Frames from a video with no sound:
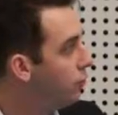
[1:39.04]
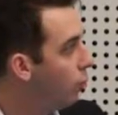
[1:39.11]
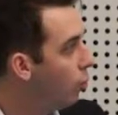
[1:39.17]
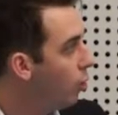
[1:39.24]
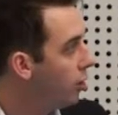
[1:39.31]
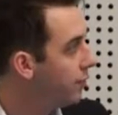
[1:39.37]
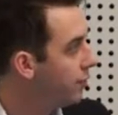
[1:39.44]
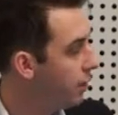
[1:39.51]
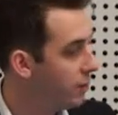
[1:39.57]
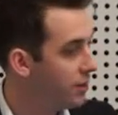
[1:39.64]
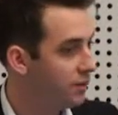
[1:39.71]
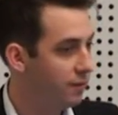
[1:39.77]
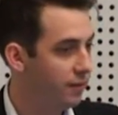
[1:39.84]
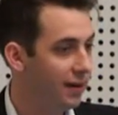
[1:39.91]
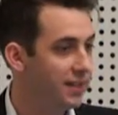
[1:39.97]
workflow
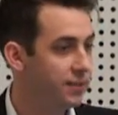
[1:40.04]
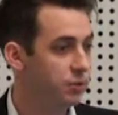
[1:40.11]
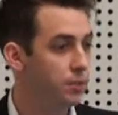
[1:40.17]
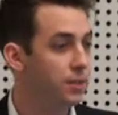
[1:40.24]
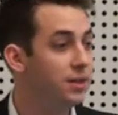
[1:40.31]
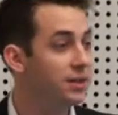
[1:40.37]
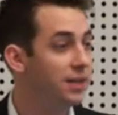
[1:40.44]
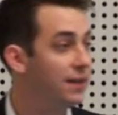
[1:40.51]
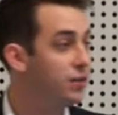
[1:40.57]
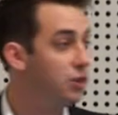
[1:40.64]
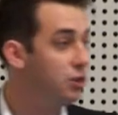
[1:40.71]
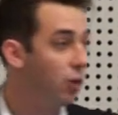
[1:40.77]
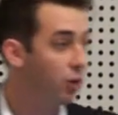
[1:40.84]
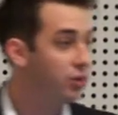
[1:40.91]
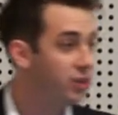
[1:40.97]
interface, which means that even
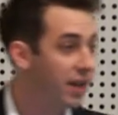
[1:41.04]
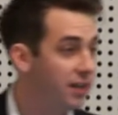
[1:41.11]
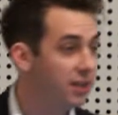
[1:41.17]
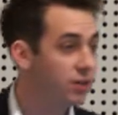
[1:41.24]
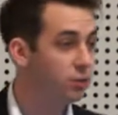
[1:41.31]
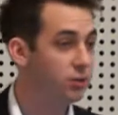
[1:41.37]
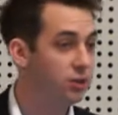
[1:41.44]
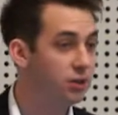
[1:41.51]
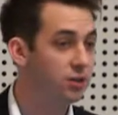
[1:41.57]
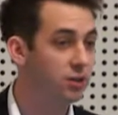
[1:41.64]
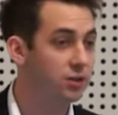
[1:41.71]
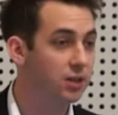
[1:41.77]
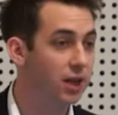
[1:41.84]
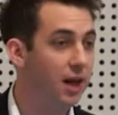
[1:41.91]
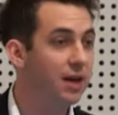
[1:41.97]
non-technical
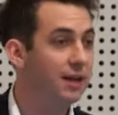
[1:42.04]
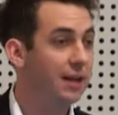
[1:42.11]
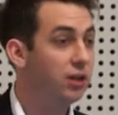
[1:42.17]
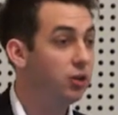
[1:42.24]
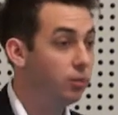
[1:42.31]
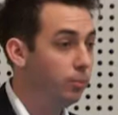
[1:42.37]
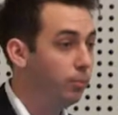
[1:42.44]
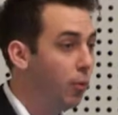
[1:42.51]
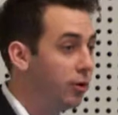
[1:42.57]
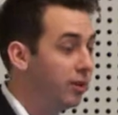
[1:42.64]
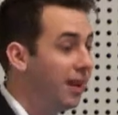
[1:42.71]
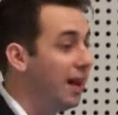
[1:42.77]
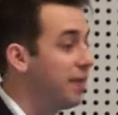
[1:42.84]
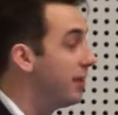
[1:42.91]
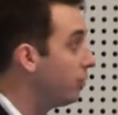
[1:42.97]
users can model
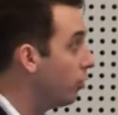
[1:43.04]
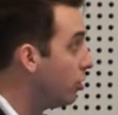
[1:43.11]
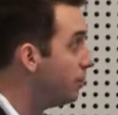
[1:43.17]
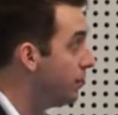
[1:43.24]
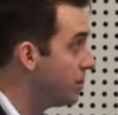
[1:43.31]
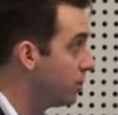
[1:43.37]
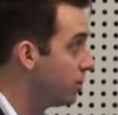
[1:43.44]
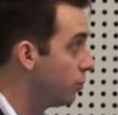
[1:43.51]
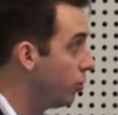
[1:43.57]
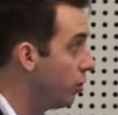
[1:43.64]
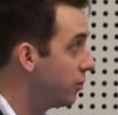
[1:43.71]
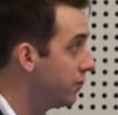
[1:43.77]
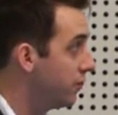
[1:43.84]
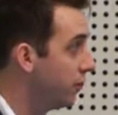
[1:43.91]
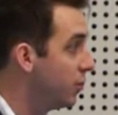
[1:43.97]
out their own business
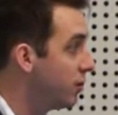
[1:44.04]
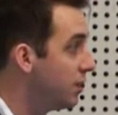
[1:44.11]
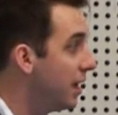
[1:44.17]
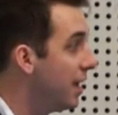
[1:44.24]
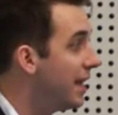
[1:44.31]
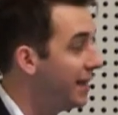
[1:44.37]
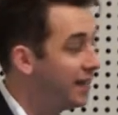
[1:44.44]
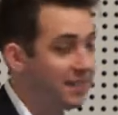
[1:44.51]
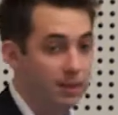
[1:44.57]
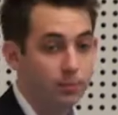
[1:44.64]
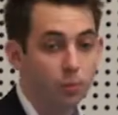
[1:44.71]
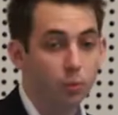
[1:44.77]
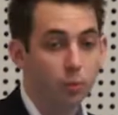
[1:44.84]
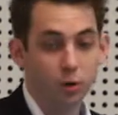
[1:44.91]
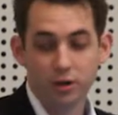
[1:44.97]
workflows in a simple
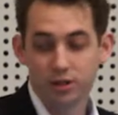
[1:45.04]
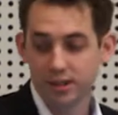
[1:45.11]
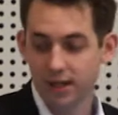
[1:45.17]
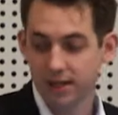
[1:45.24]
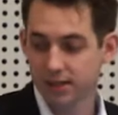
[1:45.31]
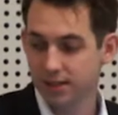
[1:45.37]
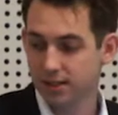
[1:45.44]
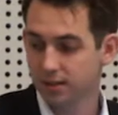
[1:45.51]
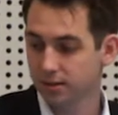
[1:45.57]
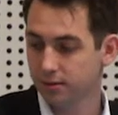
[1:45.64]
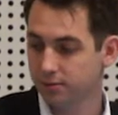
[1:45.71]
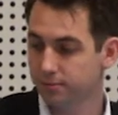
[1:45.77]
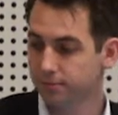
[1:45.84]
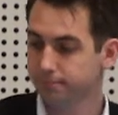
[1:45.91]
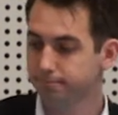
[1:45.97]
process.
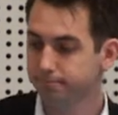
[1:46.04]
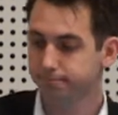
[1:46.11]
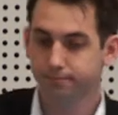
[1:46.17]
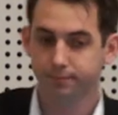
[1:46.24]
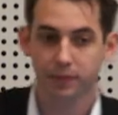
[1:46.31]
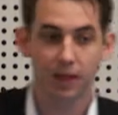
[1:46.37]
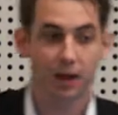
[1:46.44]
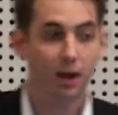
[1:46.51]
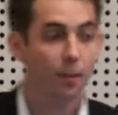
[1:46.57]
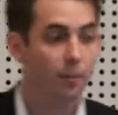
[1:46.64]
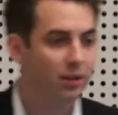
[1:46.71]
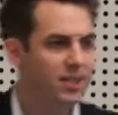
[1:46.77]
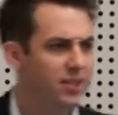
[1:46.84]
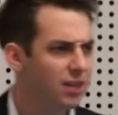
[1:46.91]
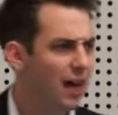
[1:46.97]
But
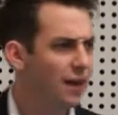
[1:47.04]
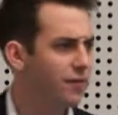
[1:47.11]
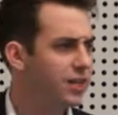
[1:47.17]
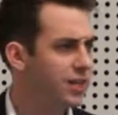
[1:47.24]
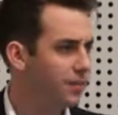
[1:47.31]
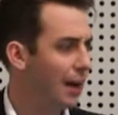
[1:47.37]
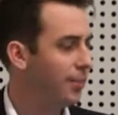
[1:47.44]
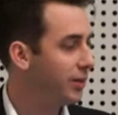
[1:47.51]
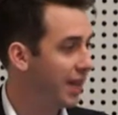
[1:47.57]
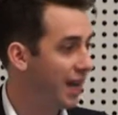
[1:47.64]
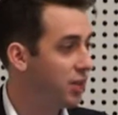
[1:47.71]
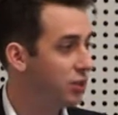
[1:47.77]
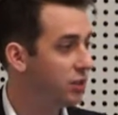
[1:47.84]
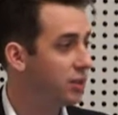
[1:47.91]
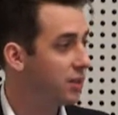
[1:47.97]
let's dive into some
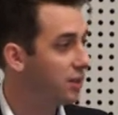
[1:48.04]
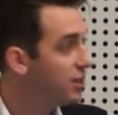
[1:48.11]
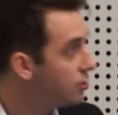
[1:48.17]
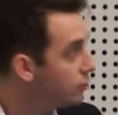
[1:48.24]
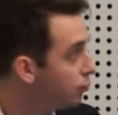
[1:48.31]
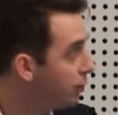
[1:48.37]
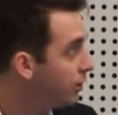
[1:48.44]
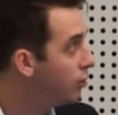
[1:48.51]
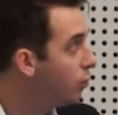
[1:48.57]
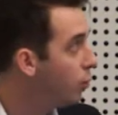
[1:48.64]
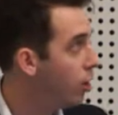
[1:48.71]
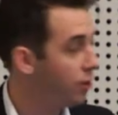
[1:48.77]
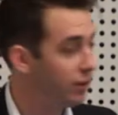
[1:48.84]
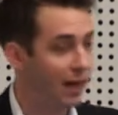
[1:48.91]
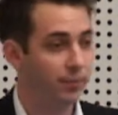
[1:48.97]
applications, and these are
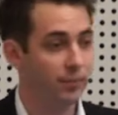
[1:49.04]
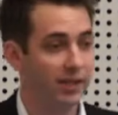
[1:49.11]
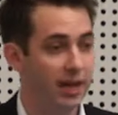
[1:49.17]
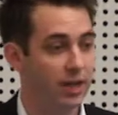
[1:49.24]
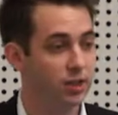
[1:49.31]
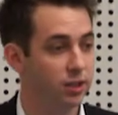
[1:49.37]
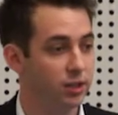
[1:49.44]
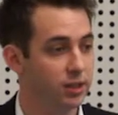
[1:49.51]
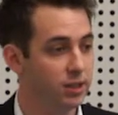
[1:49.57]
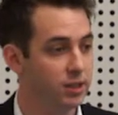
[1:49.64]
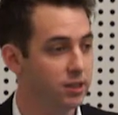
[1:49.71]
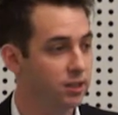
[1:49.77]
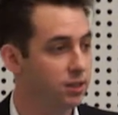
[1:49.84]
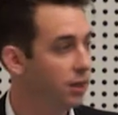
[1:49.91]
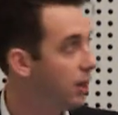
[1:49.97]
real-world applications.
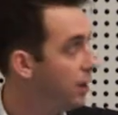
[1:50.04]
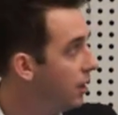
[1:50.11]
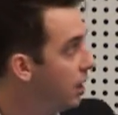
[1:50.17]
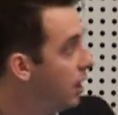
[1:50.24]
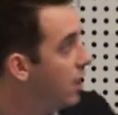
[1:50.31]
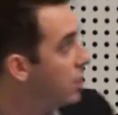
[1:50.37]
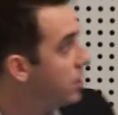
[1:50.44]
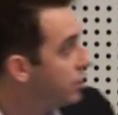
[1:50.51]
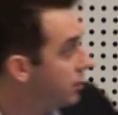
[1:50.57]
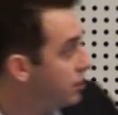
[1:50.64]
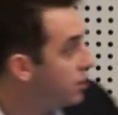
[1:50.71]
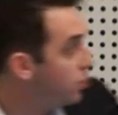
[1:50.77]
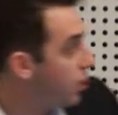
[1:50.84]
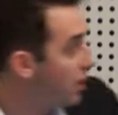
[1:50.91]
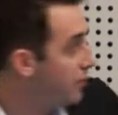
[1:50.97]
So this is
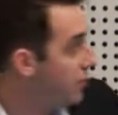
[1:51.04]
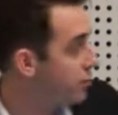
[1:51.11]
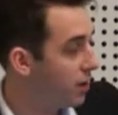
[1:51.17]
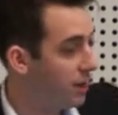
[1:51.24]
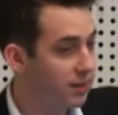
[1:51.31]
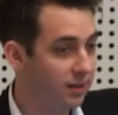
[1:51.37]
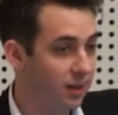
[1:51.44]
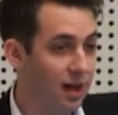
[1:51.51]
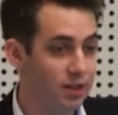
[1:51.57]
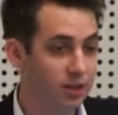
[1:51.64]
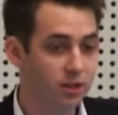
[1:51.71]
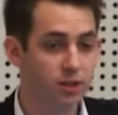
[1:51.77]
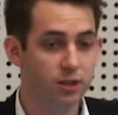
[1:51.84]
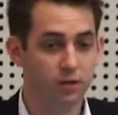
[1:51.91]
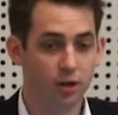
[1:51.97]
one of Australia's largest
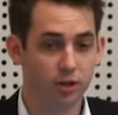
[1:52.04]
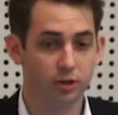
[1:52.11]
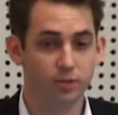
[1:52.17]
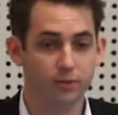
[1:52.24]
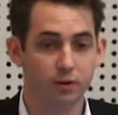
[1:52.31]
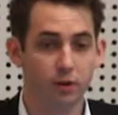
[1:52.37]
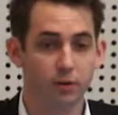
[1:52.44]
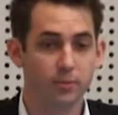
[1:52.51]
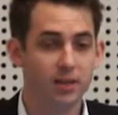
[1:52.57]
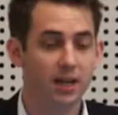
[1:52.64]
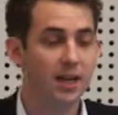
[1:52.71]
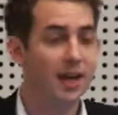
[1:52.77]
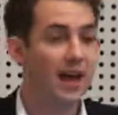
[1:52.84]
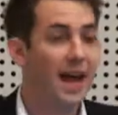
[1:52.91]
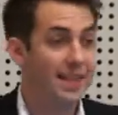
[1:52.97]
construction firms,
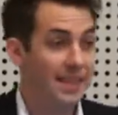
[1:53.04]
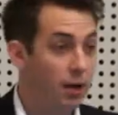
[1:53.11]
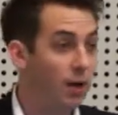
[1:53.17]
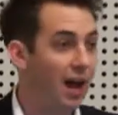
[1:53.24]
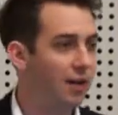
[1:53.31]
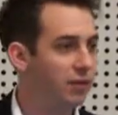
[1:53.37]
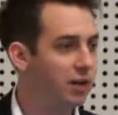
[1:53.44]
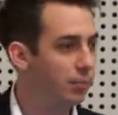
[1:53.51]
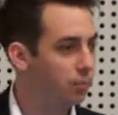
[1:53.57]
and they were having a